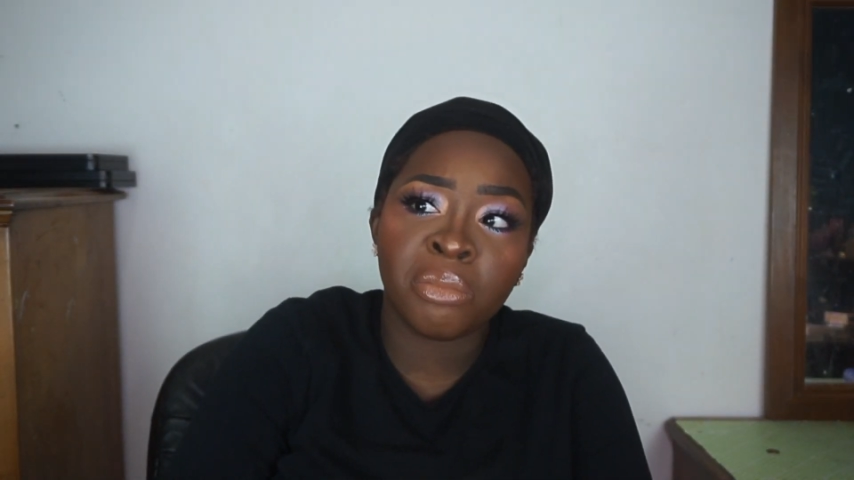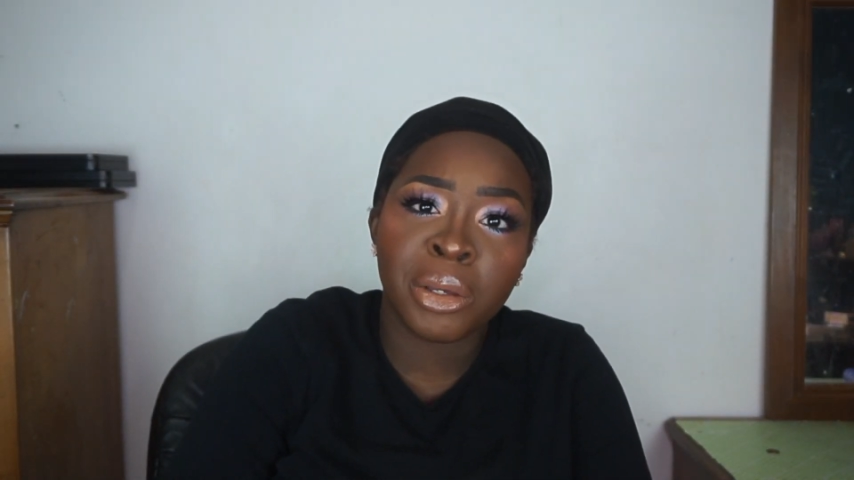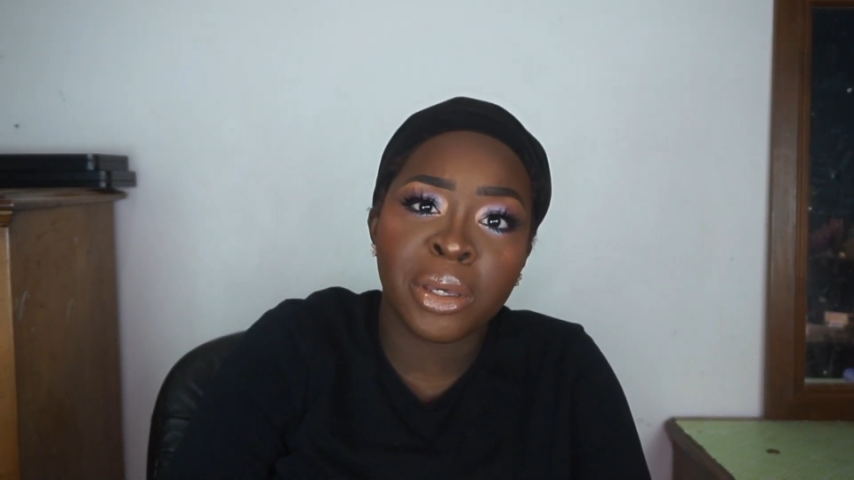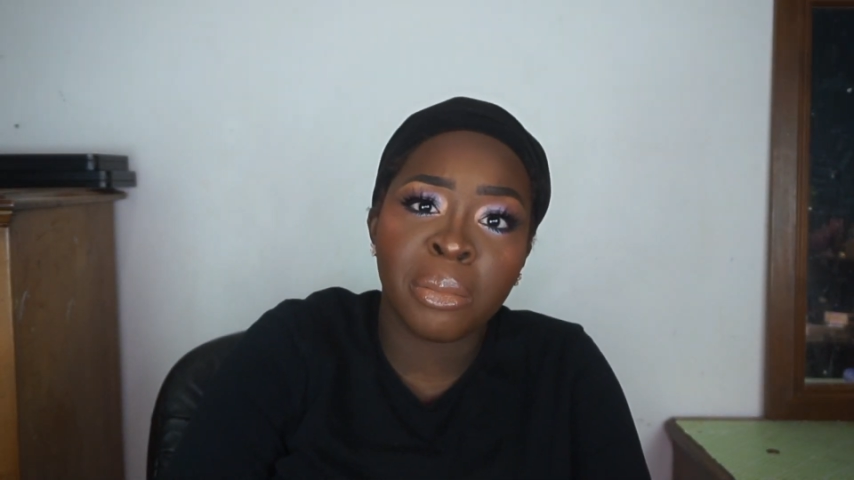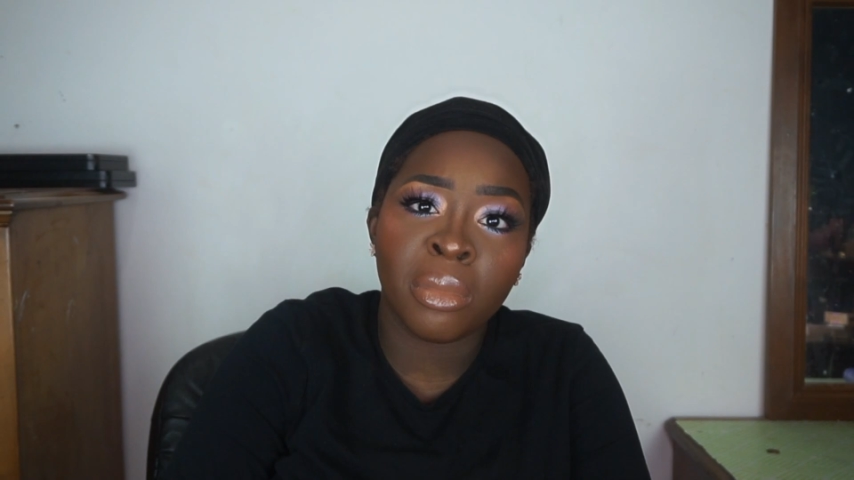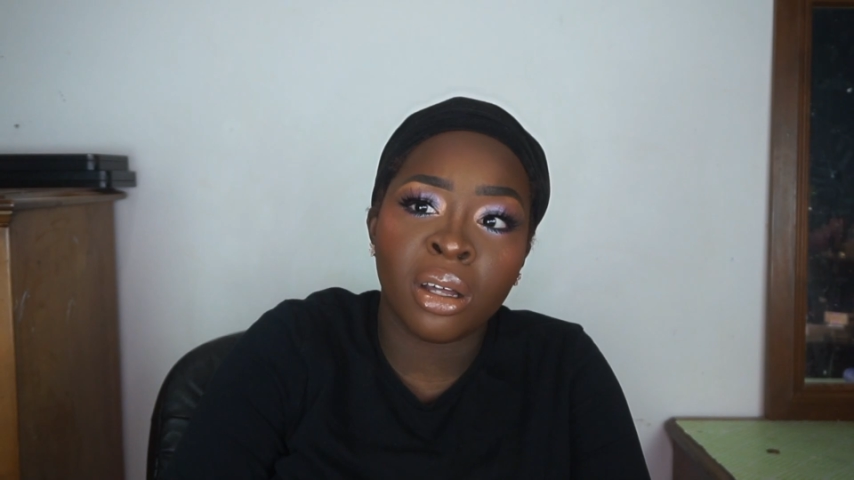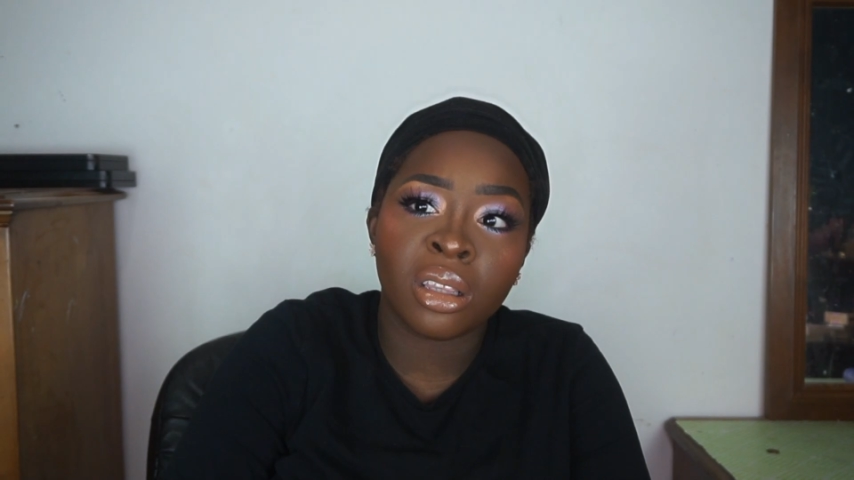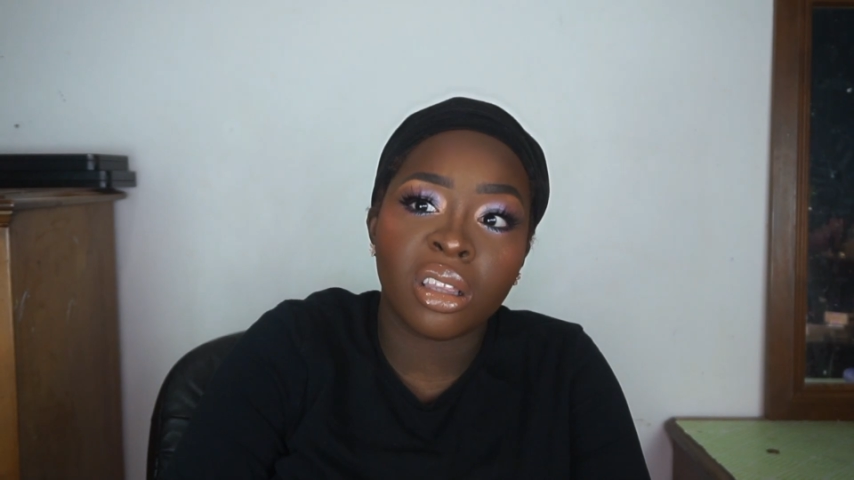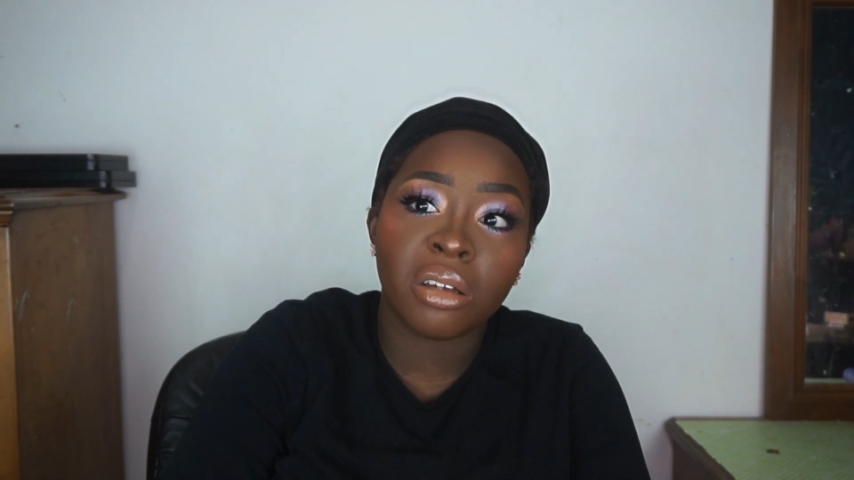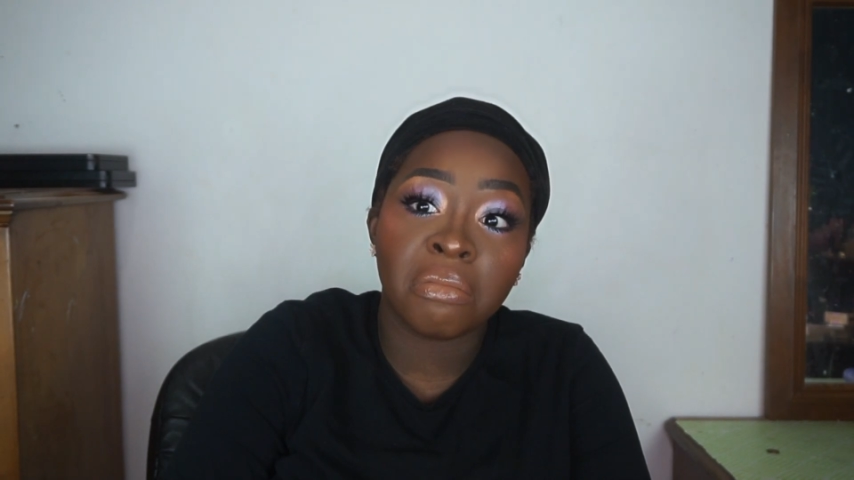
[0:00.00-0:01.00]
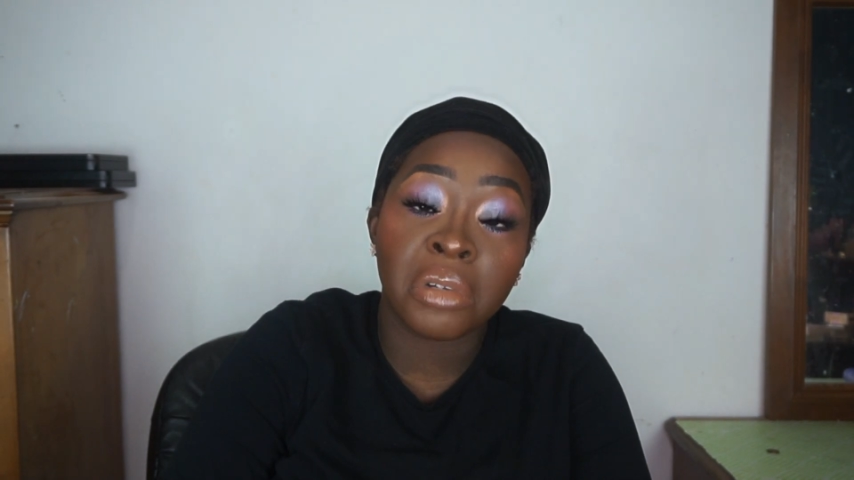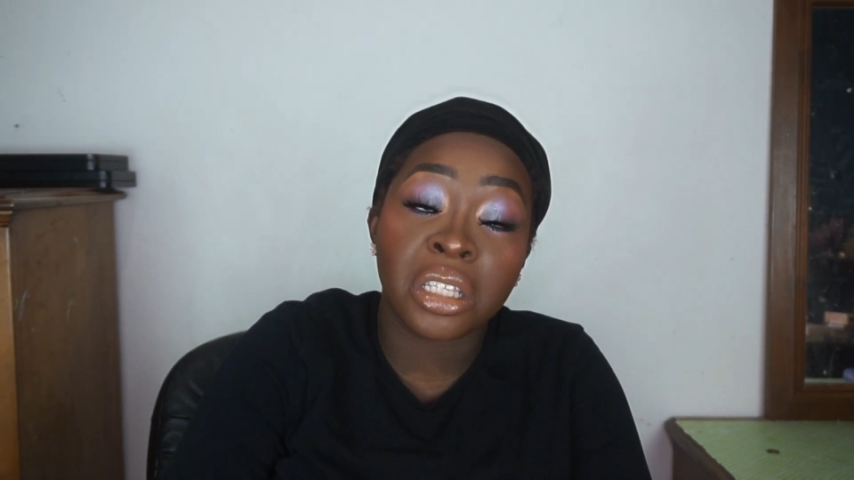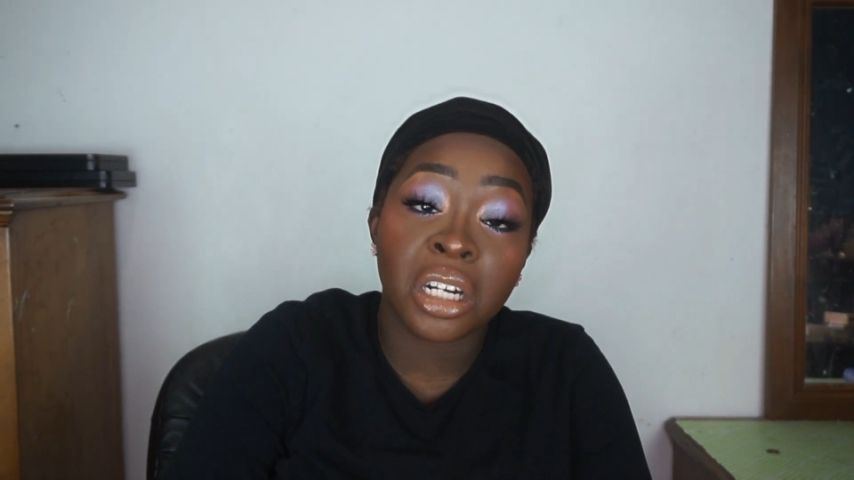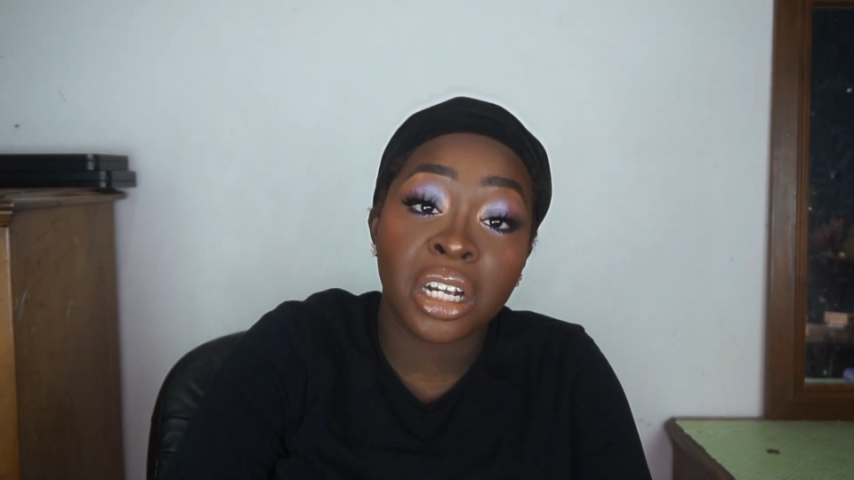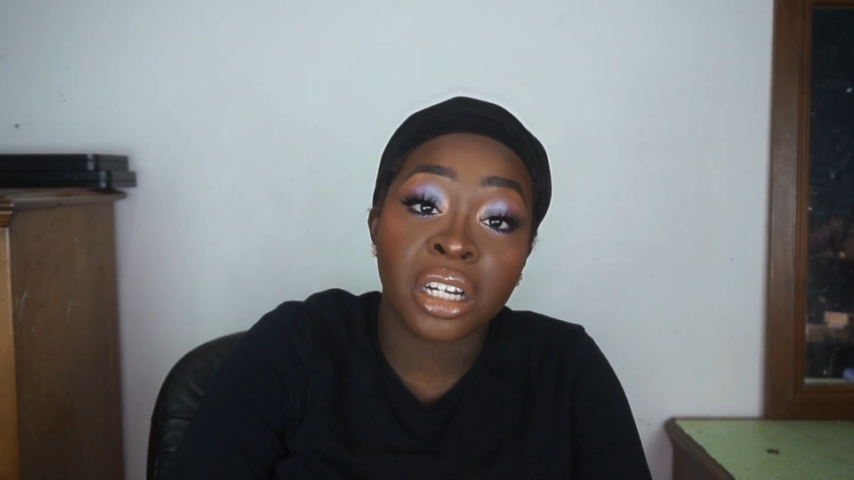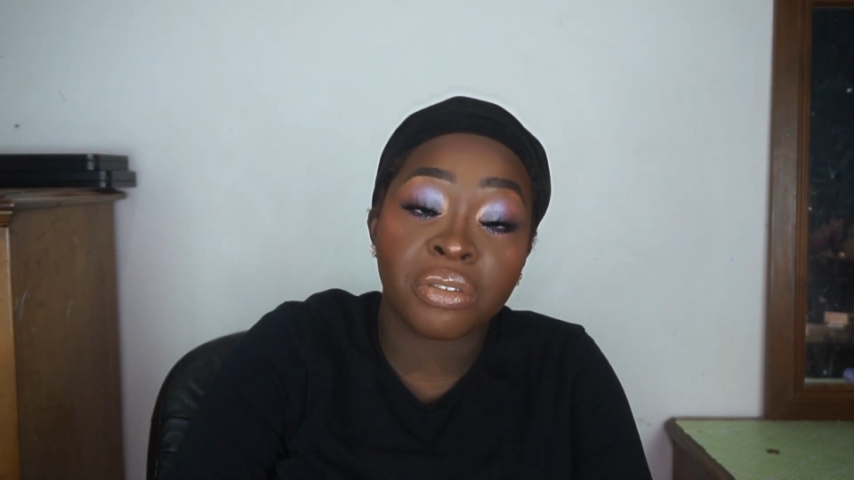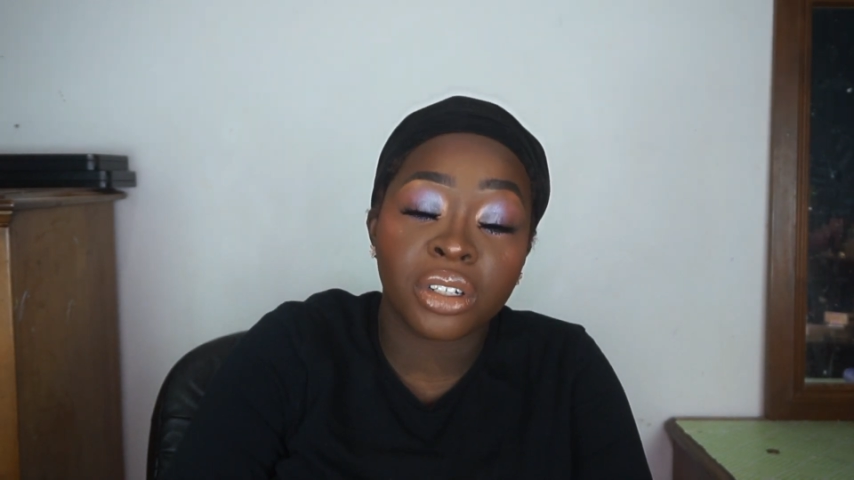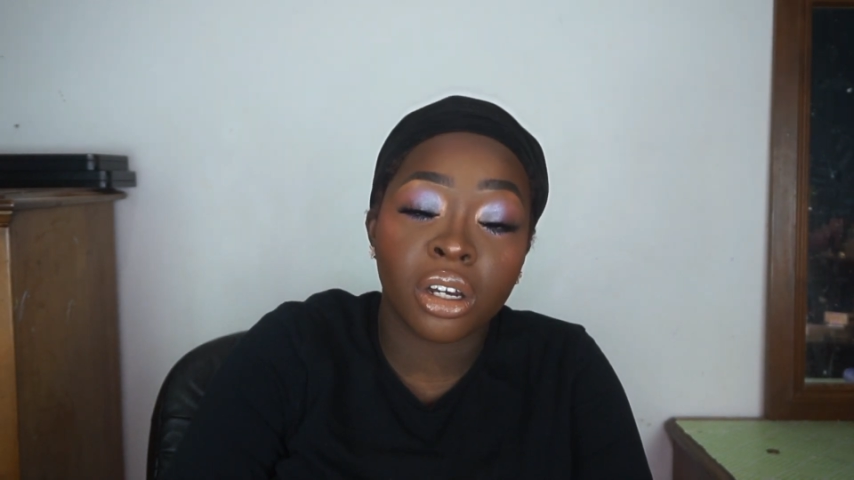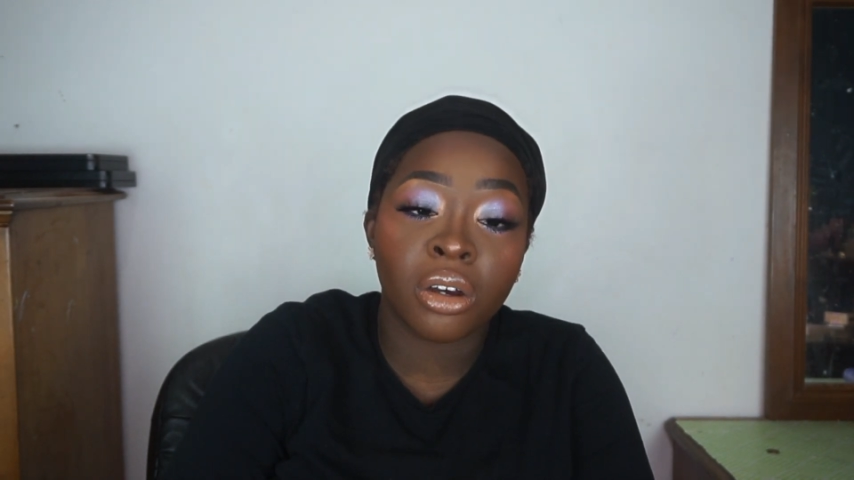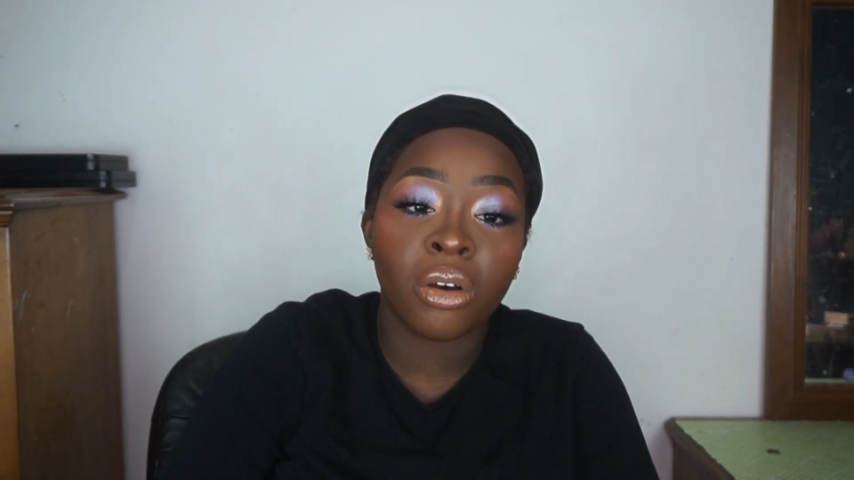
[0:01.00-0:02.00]
maybe a month and a half
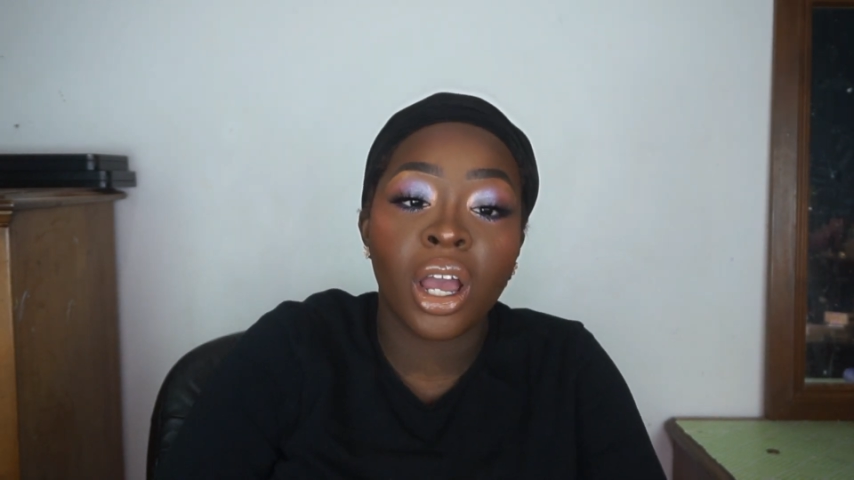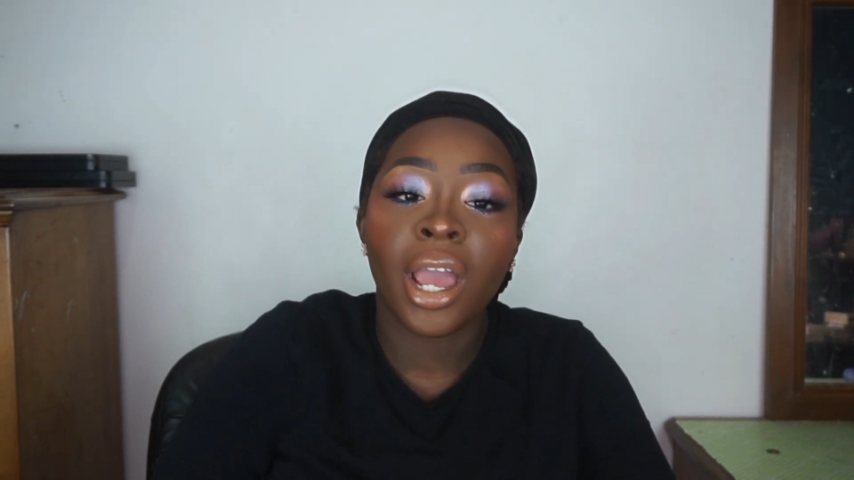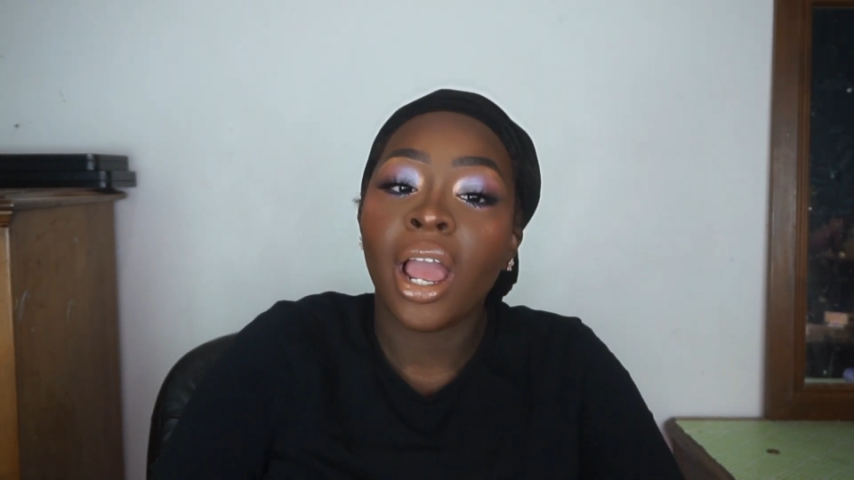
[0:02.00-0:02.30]
ago.